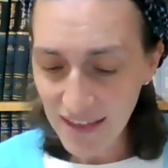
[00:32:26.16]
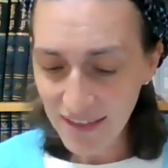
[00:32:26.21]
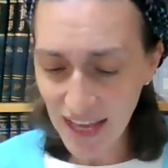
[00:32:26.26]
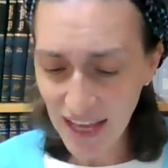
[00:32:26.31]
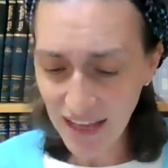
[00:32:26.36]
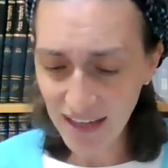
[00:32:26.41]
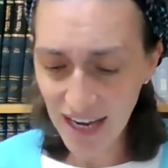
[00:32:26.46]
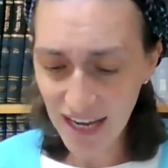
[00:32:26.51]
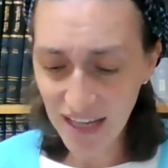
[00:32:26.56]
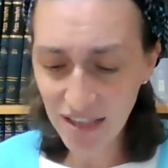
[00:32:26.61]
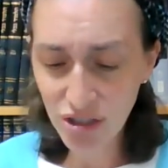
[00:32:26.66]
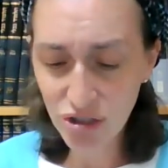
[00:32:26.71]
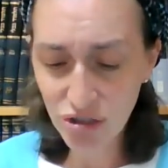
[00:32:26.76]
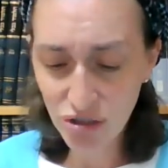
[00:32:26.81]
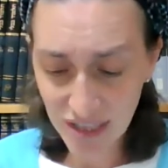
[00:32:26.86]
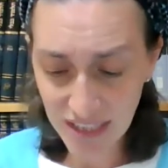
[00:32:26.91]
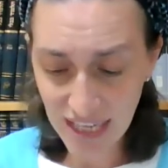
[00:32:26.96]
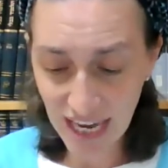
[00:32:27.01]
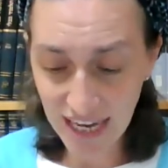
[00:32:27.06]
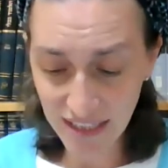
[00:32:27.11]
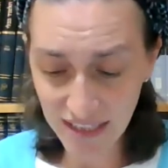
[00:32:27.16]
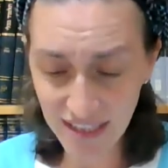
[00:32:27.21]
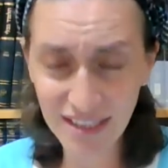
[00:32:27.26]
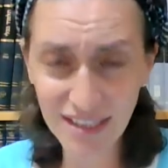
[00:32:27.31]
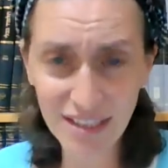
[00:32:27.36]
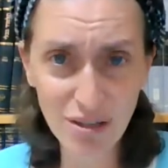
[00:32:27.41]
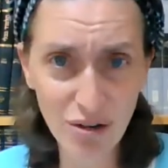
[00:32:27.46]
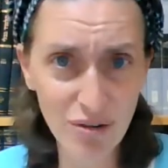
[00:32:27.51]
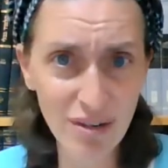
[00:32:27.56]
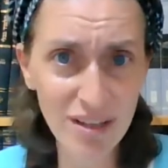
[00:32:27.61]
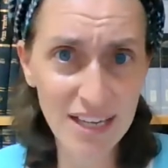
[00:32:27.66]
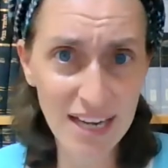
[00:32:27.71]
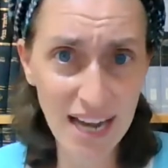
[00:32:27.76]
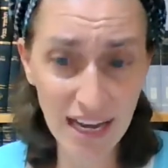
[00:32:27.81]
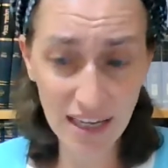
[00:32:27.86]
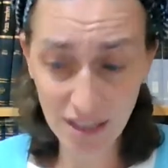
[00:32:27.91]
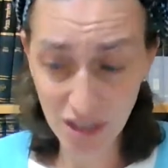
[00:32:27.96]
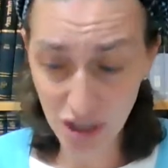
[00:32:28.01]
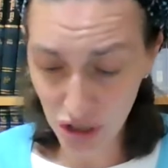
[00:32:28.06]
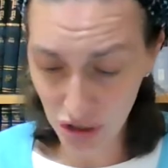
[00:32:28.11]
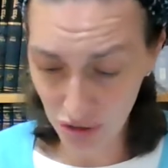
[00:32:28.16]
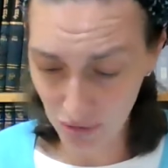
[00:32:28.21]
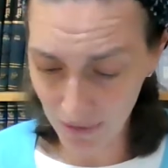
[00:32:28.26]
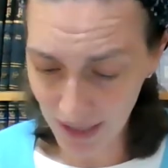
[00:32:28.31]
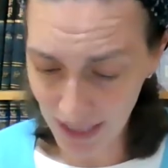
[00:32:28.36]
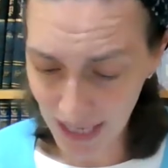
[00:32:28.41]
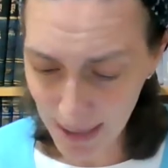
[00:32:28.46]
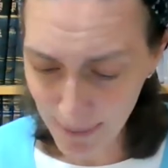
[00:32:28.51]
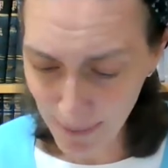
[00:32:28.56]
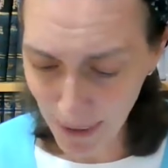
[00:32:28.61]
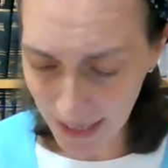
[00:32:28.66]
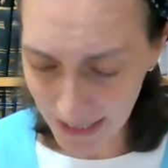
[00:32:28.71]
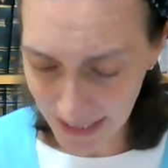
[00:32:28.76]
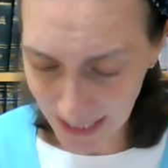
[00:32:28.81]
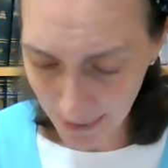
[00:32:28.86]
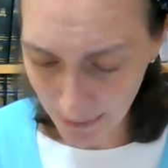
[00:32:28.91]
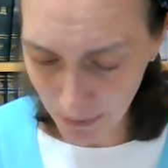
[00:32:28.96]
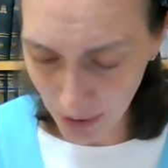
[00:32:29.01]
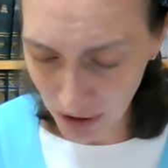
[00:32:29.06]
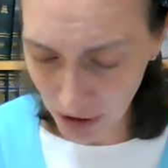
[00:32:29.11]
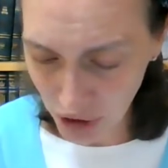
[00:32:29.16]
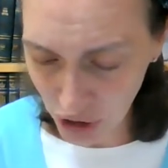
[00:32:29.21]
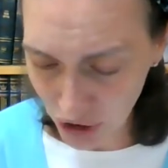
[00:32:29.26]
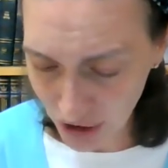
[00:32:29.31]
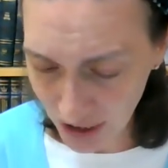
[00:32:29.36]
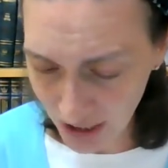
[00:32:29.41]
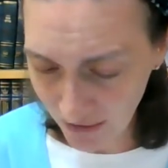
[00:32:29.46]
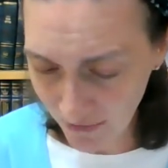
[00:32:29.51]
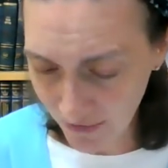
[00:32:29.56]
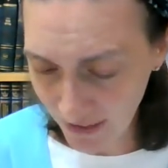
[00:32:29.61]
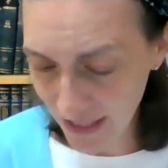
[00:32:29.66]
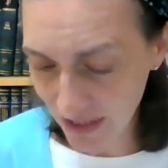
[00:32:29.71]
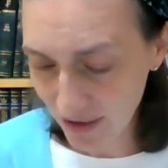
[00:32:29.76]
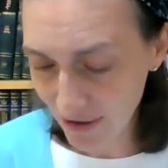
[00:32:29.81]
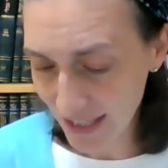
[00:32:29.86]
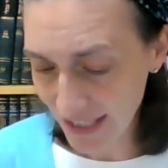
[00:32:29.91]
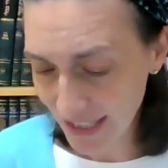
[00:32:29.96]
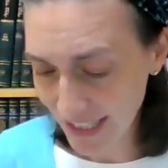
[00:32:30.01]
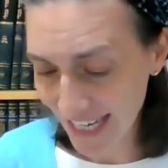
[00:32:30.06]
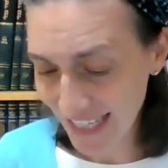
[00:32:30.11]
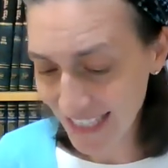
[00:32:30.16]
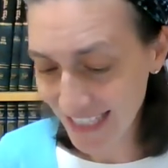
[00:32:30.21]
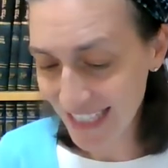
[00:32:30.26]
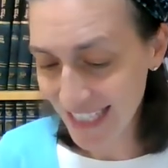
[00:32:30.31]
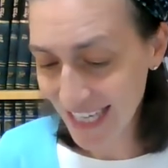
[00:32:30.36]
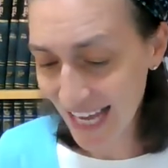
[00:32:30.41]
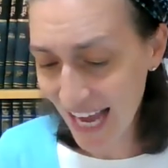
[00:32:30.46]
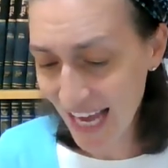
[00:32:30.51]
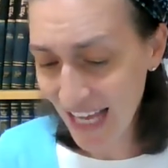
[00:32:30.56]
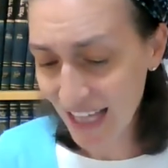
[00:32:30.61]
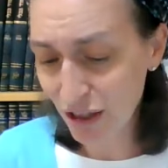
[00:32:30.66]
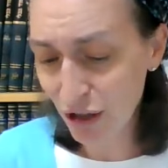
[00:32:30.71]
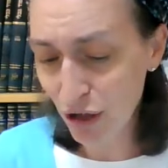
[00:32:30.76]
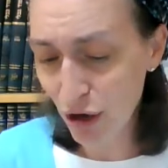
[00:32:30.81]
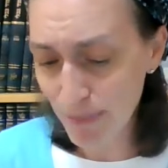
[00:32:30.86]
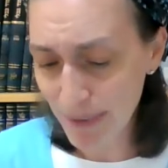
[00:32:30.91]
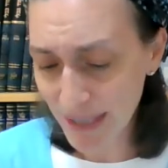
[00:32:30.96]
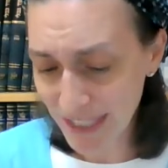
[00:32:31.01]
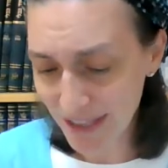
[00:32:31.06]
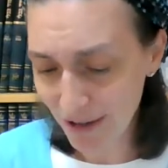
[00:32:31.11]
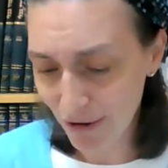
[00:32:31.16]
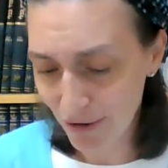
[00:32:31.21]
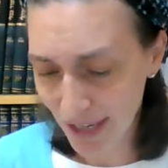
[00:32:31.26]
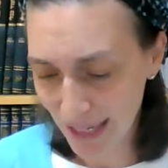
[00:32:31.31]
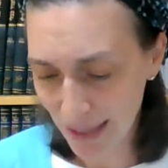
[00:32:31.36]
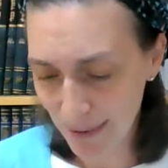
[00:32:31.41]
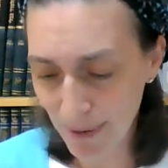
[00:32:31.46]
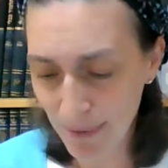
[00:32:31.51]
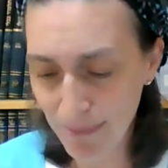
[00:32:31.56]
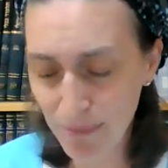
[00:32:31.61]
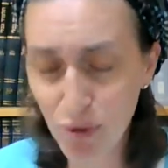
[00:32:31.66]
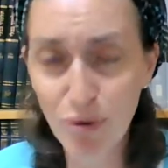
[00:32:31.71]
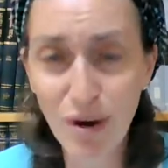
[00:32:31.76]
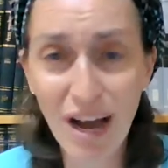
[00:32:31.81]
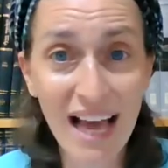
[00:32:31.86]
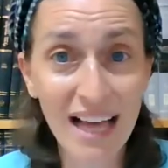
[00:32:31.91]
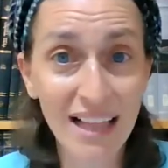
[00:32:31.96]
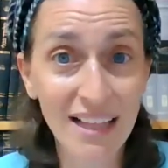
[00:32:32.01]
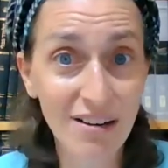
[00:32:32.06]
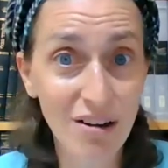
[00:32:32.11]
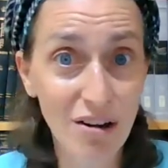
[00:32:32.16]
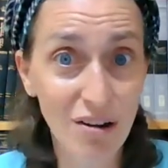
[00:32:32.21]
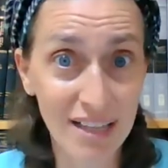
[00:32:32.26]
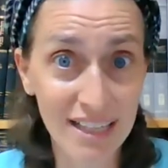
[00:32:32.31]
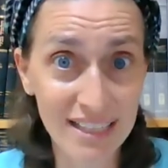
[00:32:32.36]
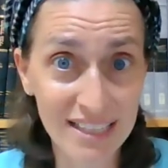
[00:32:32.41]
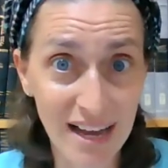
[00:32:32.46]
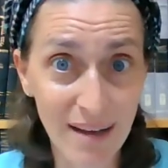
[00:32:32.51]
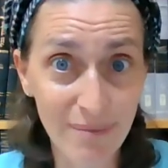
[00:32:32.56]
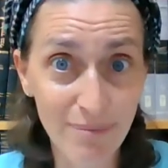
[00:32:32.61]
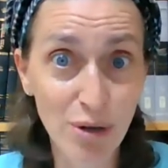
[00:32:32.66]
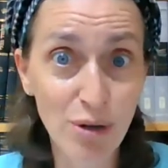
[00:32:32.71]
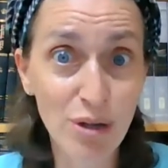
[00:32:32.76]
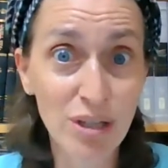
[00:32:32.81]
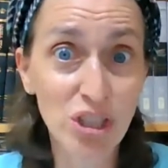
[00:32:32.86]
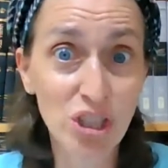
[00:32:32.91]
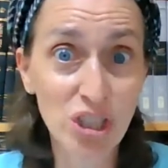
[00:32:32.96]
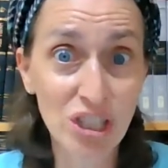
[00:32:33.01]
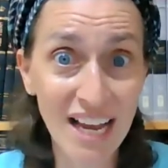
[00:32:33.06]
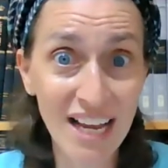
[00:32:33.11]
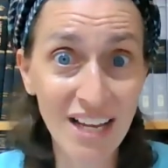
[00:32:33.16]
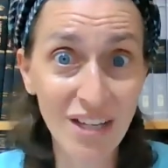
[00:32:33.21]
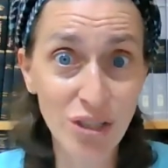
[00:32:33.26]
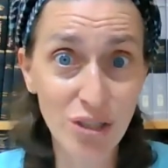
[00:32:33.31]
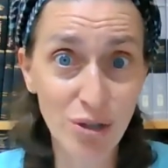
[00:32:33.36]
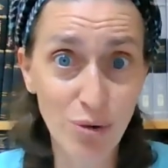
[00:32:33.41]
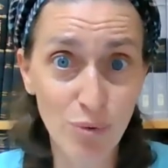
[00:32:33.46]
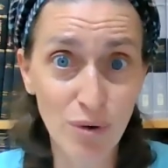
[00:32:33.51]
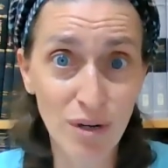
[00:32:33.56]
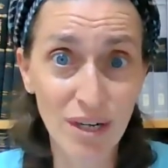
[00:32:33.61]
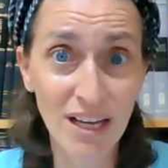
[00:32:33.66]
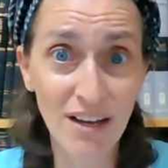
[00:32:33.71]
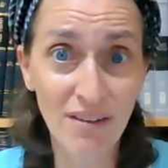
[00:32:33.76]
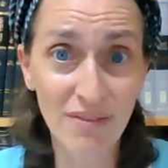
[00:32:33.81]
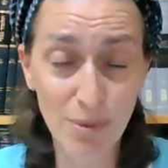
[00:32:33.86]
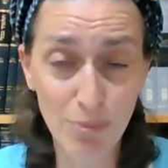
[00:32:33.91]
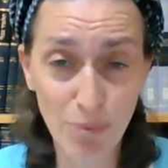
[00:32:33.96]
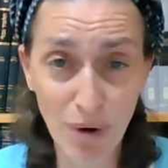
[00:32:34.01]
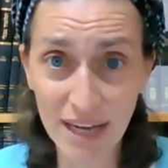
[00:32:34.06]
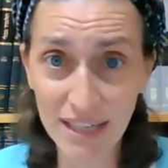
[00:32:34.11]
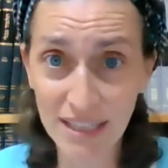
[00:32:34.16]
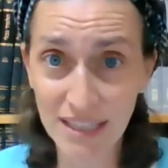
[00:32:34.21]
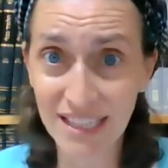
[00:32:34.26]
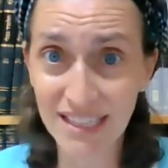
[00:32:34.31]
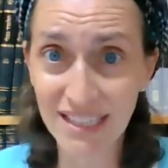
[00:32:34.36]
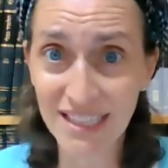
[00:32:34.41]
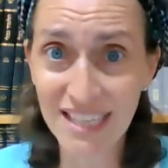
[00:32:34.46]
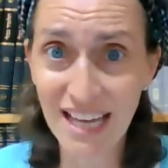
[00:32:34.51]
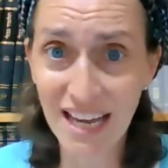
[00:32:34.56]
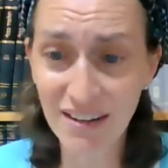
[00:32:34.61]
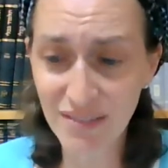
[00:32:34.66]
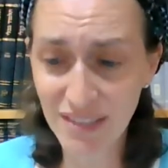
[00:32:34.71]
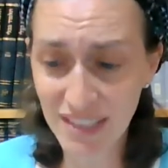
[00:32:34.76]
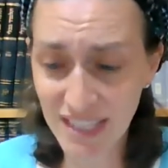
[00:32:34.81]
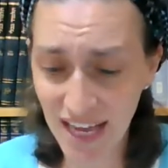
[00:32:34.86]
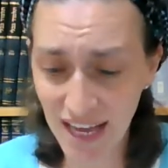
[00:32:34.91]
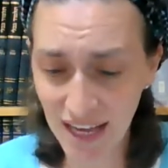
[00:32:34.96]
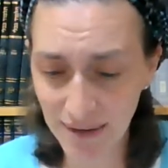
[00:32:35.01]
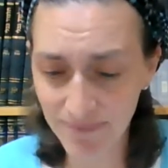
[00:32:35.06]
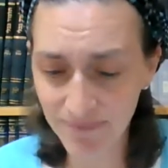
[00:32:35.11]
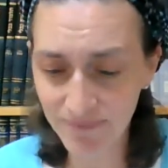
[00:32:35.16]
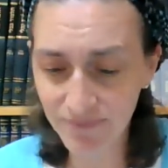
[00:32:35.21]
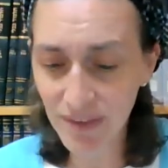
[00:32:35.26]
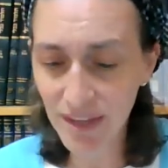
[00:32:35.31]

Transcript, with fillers: That answer stays, and so do the next two. Alternatively, you could say, lo You can change the wording of the Braita. Instead of saying,